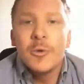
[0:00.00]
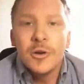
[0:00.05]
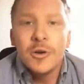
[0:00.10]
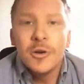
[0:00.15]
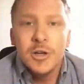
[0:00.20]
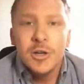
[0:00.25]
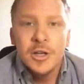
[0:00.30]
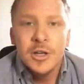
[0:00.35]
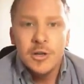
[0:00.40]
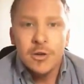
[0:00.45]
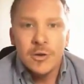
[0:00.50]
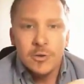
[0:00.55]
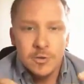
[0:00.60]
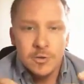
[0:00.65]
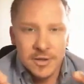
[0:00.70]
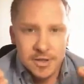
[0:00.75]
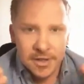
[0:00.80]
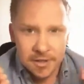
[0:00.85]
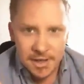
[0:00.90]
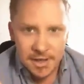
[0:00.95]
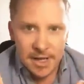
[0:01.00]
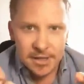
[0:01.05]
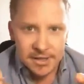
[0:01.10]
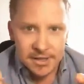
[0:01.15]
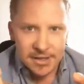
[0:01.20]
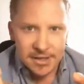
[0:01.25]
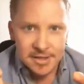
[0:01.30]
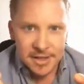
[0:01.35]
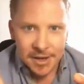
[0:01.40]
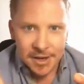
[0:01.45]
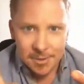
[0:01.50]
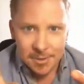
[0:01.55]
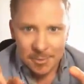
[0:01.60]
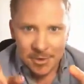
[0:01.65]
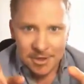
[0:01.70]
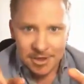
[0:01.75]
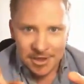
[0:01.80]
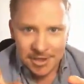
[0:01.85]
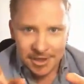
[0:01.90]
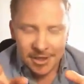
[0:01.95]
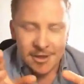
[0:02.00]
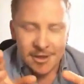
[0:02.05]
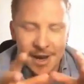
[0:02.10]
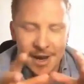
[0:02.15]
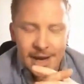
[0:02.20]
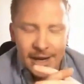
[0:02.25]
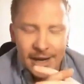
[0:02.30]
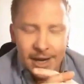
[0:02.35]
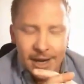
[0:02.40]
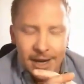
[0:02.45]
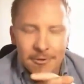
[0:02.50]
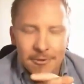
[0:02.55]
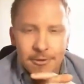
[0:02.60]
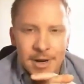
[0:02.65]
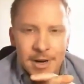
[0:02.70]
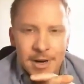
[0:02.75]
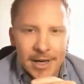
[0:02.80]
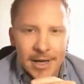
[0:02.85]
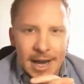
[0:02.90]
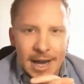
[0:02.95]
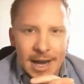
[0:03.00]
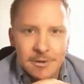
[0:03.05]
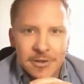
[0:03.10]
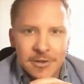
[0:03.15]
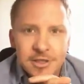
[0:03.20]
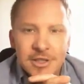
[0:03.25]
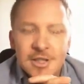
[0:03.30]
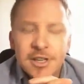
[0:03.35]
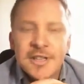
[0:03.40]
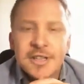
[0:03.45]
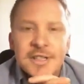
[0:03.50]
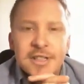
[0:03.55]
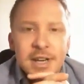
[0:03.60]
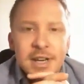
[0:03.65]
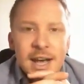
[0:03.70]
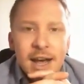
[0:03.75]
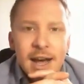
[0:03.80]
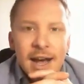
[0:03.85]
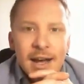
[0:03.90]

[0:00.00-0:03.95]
I'm going to use this particular Hangout right now just